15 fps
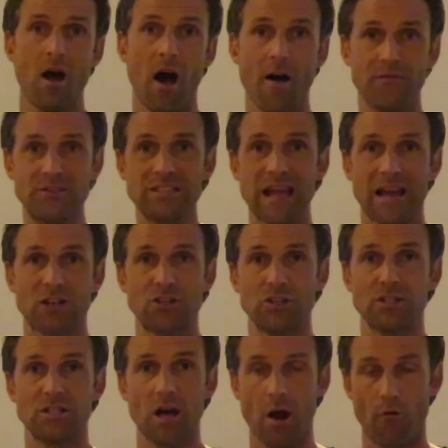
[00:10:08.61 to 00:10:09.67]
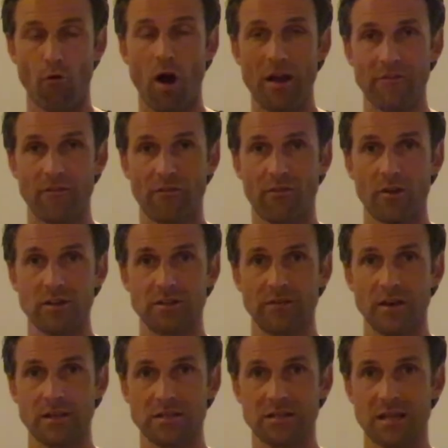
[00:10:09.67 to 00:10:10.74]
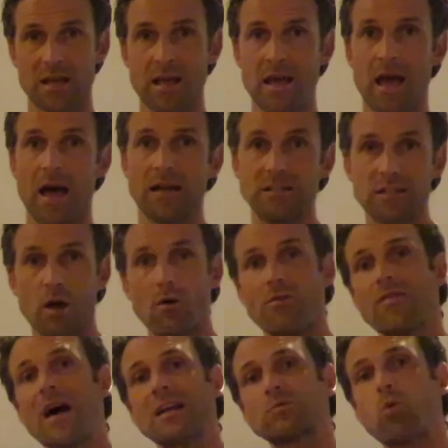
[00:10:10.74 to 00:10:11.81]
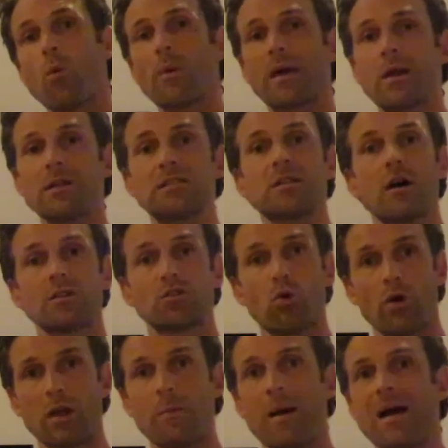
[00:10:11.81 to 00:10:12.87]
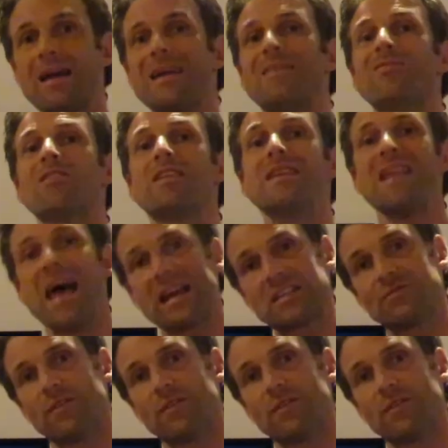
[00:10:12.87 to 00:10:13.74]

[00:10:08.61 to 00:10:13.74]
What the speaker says: of sections that arrive in front of us. And so that's what we're going to start talking about in the next